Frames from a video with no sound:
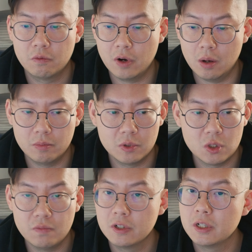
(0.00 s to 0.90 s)
from
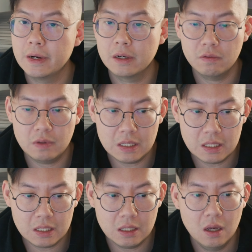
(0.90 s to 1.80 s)
street
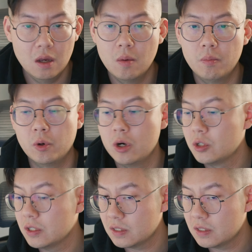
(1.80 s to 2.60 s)
photography, portrait